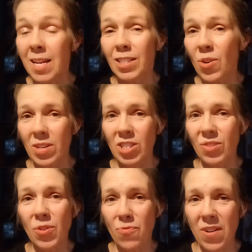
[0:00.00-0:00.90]
So I
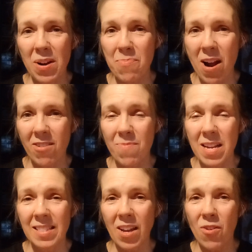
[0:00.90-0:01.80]
just feel very proud of
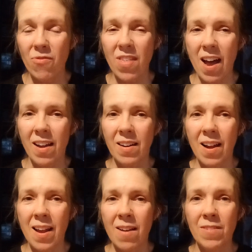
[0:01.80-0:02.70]
myself that
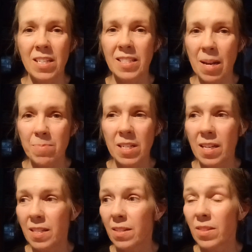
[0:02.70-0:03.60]
I have
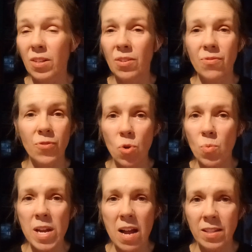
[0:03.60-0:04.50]
accepted the full
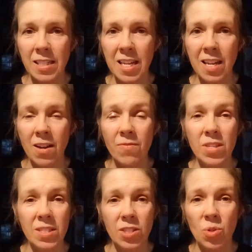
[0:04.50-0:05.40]
reality of the
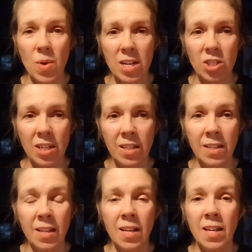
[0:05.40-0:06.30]
situation.
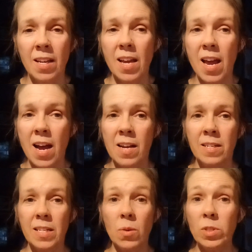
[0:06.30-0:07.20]

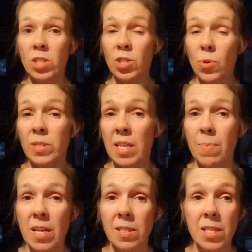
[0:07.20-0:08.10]
And it was a doozy
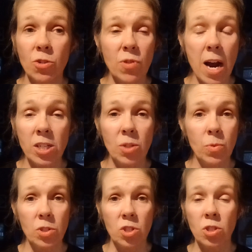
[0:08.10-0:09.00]
because the attraction
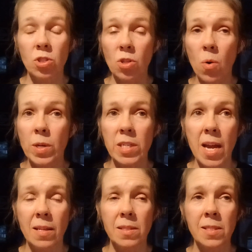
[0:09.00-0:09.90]
was just so
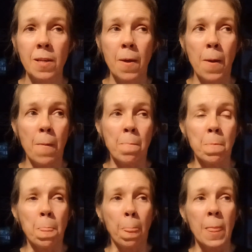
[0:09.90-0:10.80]
intense.
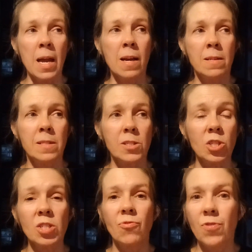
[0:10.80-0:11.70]
And
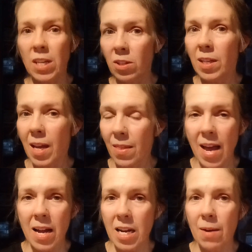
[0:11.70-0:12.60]
just feeling
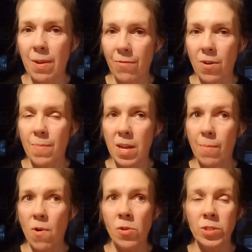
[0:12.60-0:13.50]
that coming from
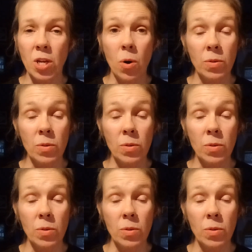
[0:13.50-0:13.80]
him also